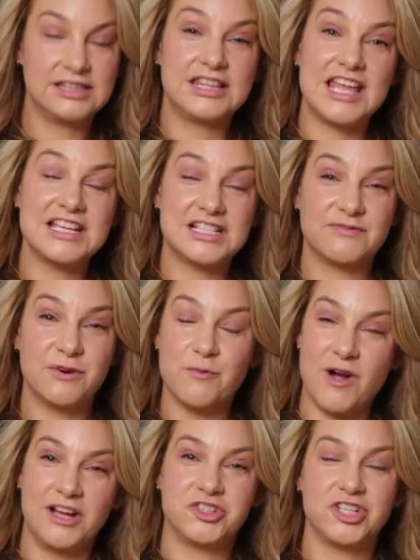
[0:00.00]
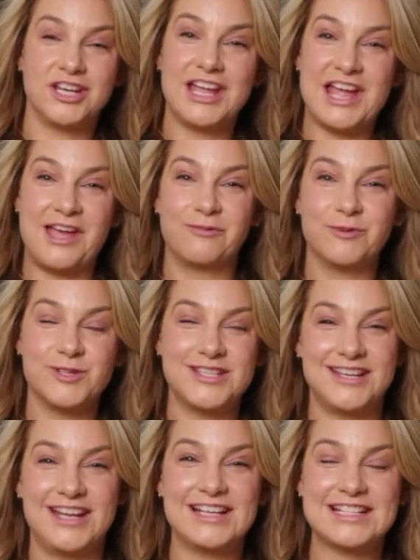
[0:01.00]
Thanks for watching, and we'll see
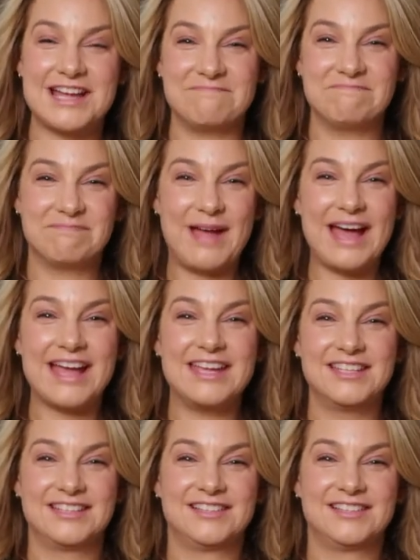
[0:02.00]
you next time. Bye.